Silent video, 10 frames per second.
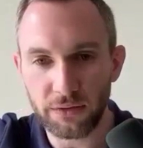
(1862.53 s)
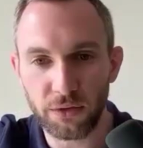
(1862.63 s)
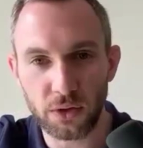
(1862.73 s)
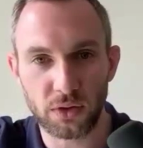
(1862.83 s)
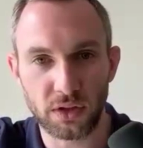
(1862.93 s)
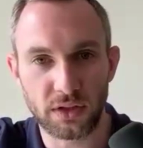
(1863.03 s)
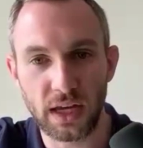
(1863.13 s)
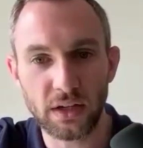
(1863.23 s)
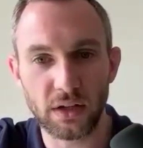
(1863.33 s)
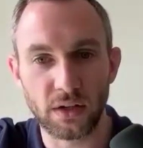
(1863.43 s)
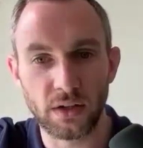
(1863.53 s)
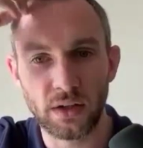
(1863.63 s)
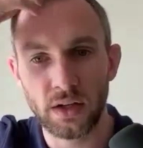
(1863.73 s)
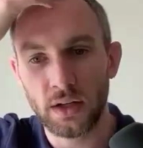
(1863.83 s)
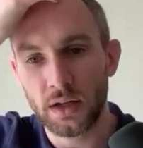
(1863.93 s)
have folks with good tenure.
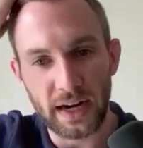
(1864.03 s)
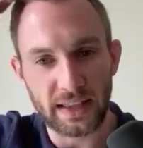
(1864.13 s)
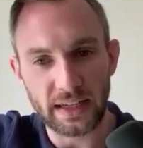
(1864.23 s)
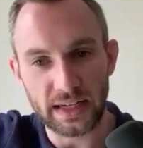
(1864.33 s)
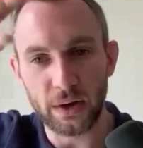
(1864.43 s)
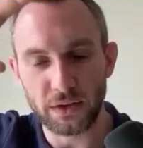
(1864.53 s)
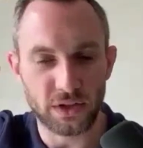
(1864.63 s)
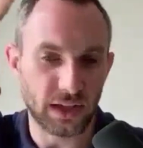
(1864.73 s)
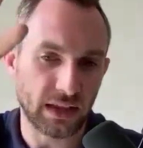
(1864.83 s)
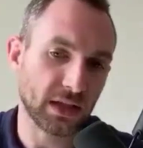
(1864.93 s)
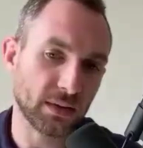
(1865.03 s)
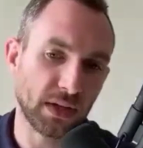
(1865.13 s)
And I think now it's just this is